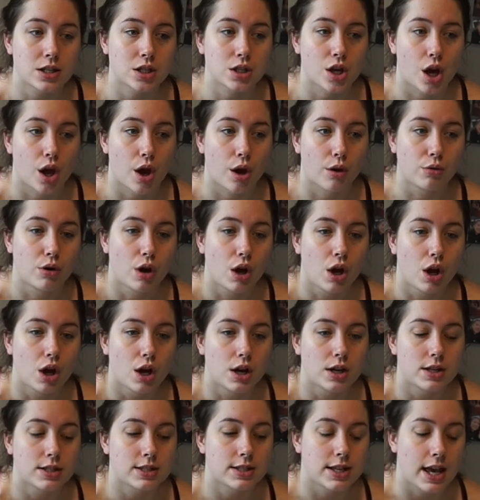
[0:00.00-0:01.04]
So
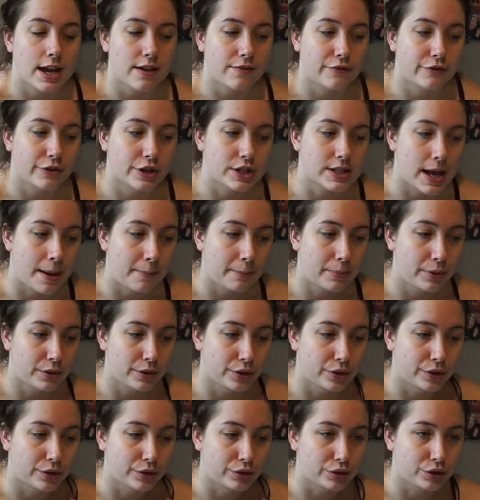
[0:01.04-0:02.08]
say for
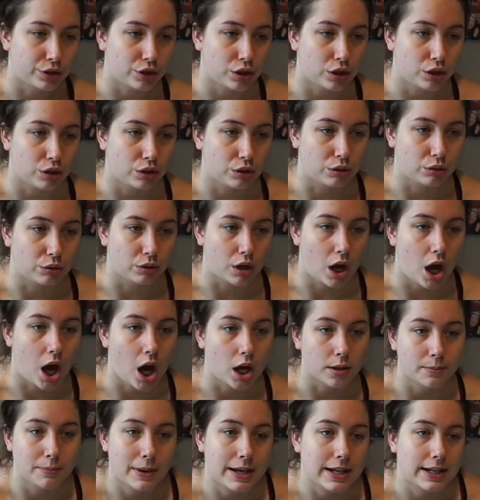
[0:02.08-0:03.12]
example you
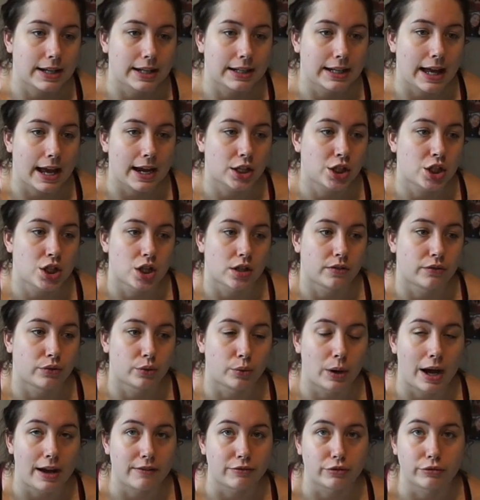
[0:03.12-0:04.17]
can't make a lecture for
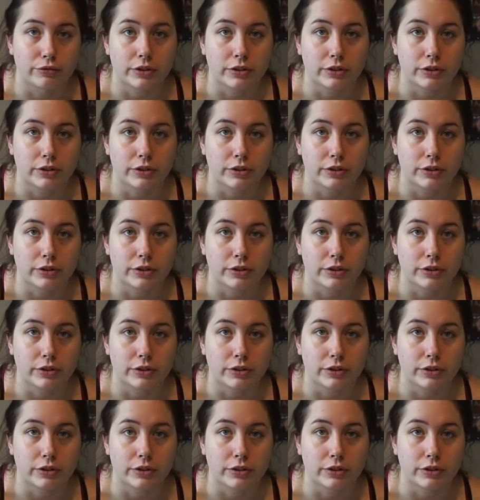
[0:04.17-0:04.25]
whatever